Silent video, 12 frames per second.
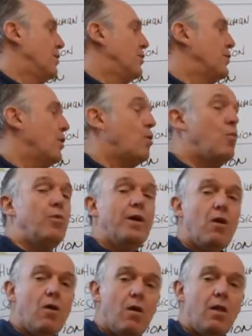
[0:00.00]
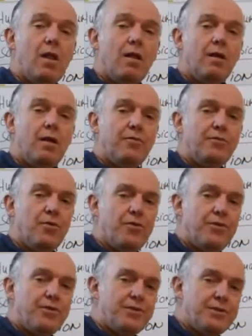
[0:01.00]
So we all have to
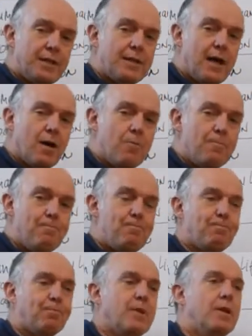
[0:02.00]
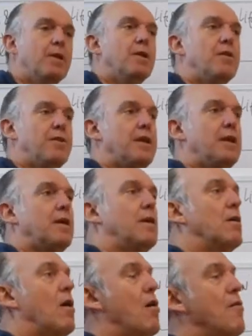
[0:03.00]
sit down, think
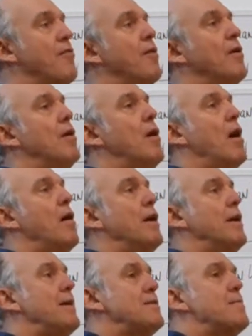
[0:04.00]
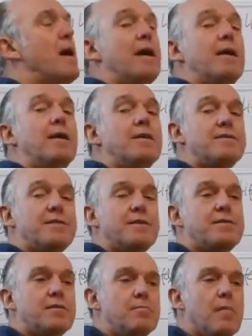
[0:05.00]
of, is my
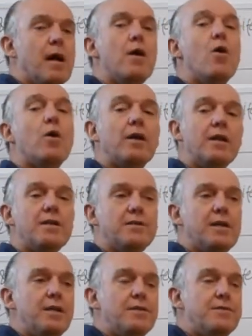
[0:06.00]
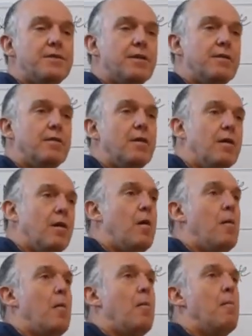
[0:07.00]
system, my organization,
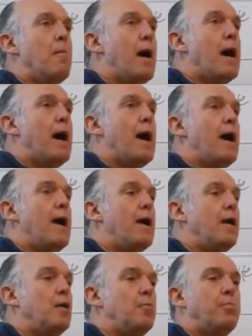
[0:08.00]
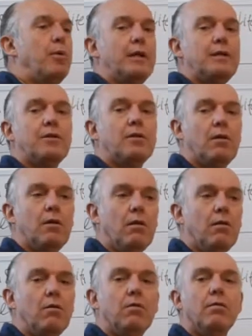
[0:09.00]
my
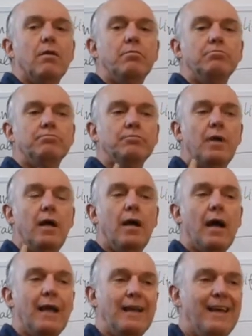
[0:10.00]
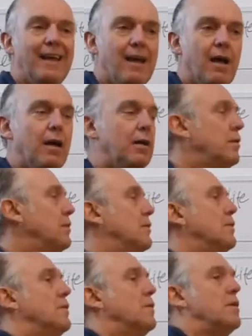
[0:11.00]
political uh, idea
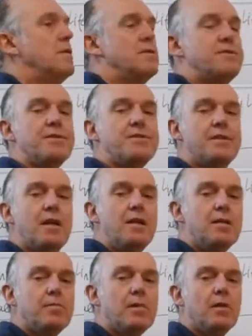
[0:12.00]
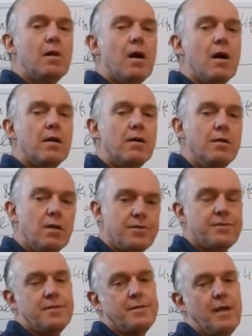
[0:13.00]
sustainable or not
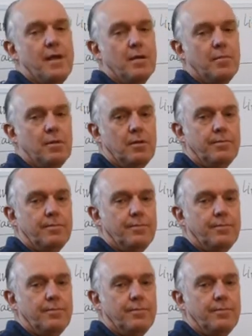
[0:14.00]
sustainable?